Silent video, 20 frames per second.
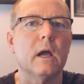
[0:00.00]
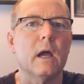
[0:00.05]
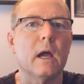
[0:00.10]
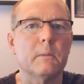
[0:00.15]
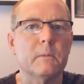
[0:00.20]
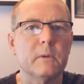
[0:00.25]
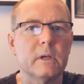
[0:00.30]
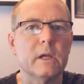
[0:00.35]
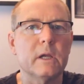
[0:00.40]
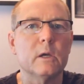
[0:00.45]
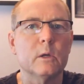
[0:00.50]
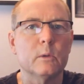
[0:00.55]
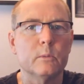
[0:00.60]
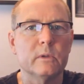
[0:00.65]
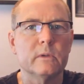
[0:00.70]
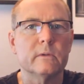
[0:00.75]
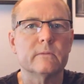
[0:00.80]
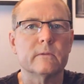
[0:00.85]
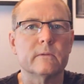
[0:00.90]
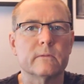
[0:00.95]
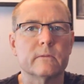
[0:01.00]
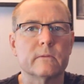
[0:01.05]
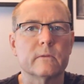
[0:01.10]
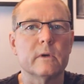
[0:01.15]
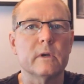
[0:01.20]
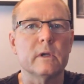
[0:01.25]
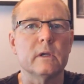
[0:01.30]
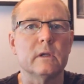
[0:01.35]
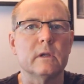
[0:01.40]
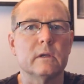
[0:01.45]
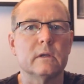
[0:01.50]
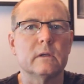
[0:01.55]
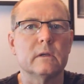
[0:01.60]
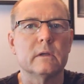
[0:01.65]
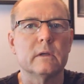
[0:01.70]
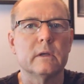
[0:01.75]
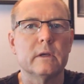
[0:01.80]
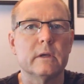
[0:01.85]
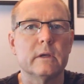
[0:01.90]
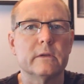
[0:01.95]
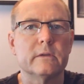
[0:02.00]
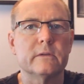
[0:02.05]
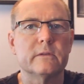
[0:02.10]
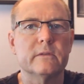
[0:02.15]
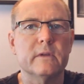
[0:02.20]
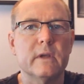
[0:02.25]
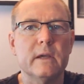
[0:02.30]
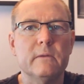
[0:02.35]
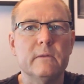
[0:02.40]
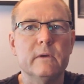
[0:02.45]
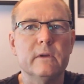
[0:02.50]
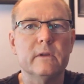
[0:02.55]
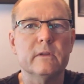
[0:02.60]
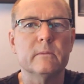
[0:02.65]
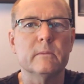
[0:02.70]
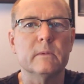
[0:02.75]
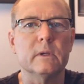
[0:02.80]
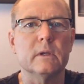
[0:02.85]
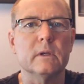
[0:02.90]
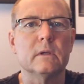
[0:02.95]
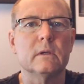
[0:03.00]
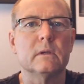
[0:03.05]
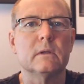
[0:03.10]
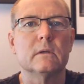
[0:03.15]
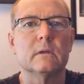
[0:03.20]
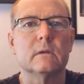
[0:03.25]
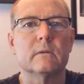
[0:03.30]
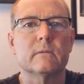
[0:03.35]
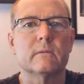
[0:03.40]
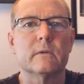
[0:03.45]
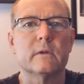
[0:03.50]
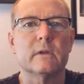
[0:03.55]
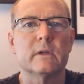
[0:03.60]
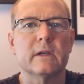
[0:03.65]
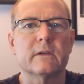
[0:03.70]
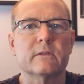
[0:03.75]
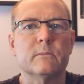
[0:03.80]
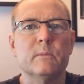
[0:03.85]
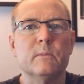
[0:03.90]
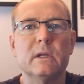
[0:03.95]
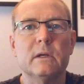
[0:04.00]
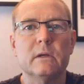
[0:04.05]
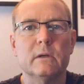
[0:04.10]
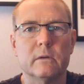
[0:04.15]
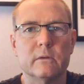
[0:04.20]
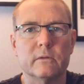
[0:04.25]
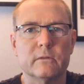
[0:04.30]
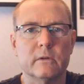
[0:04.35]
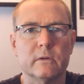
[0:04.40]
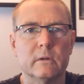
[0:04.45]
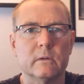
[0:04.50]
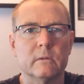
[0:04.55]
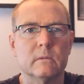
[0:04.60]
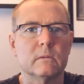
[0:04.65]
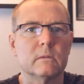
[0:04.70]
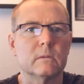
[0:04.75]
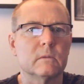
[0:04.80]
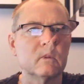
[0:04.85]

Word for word: I'm going to help you for free. Stay with me for the next minute or so.